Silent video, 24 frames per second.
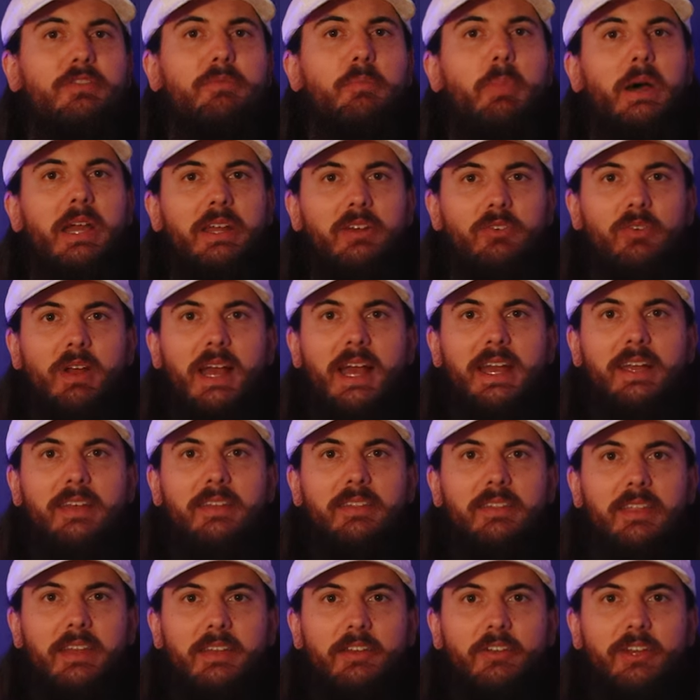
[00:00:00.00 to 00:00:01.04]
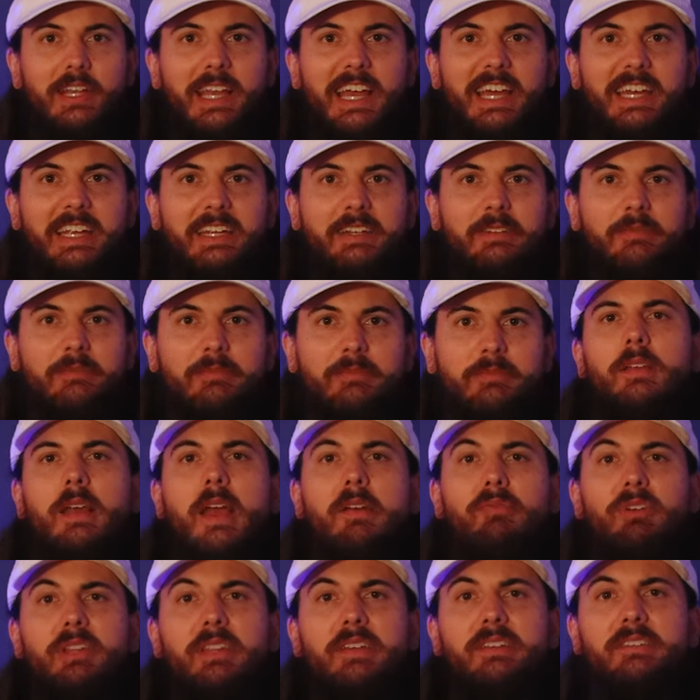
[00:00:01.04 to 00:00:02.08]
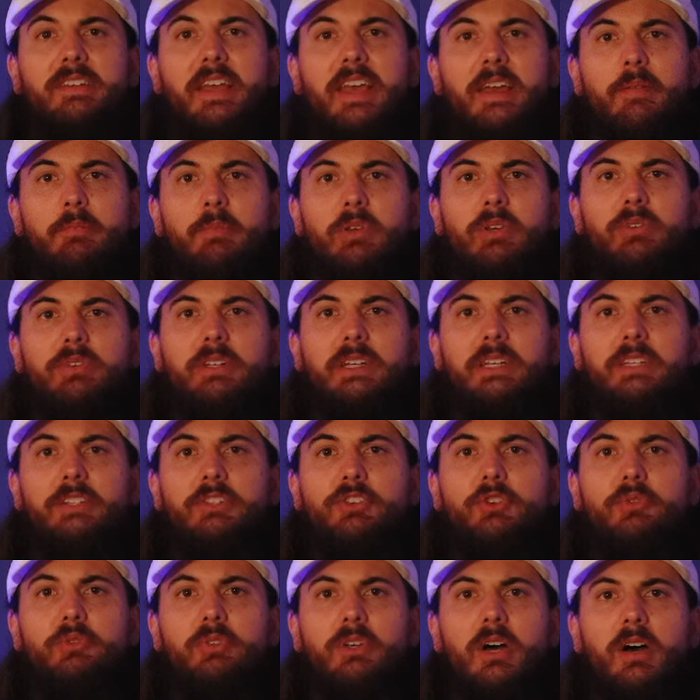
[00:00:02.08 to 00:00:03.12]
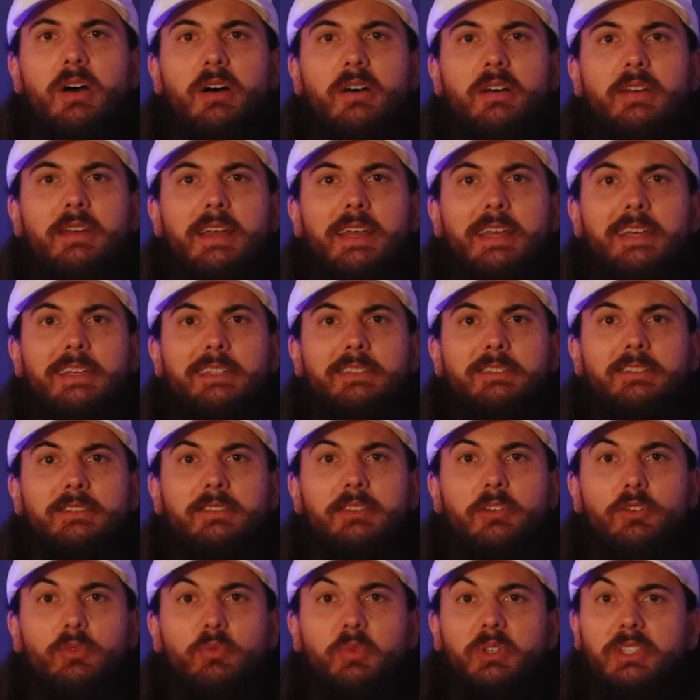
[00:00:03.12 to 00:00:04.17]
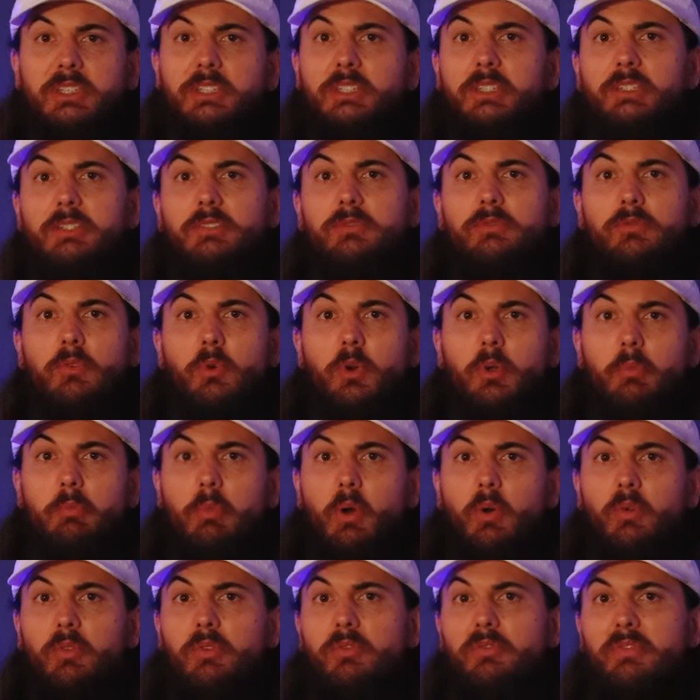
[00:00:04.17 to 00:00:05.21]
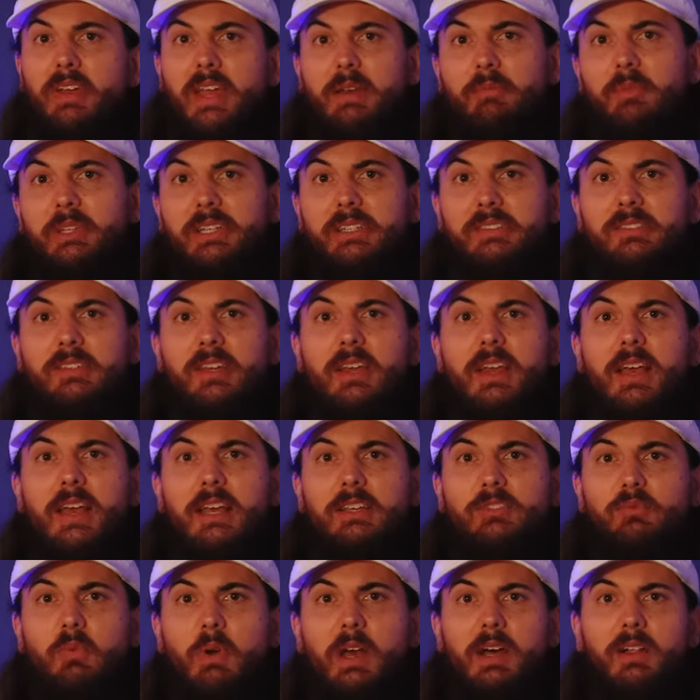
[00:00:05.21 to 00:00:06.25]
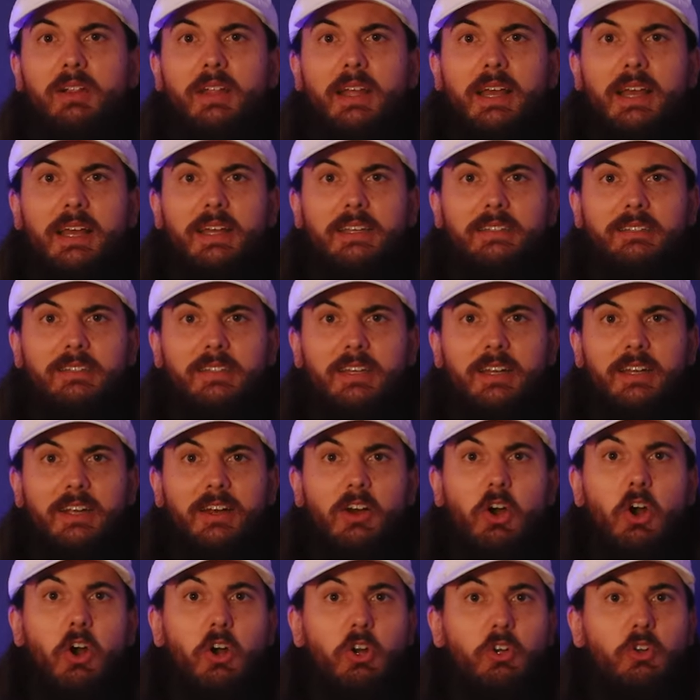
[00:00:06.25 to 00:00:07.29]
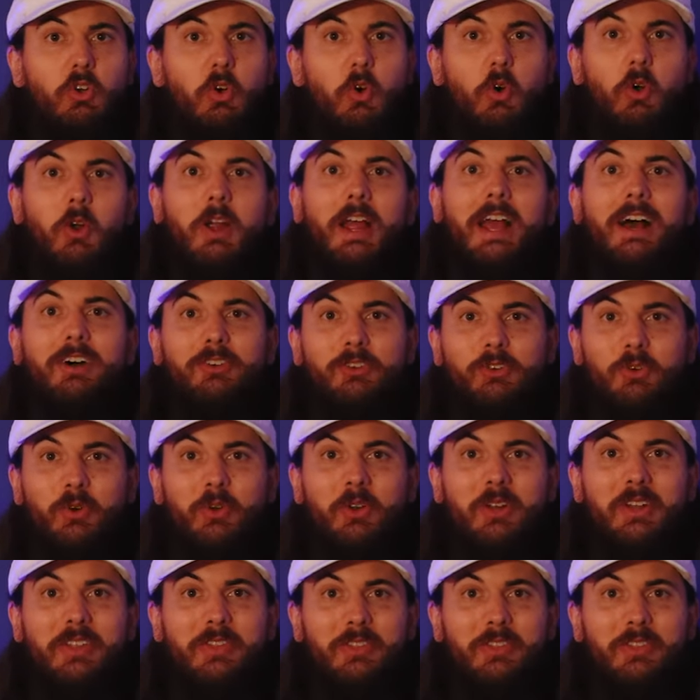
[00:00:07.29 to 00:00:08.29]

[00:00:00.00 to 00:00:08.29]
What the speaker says: of bike rack that you're getting. Everything's hand-built in Utah, and they're really good for both families as well as kind of hardcore outdoor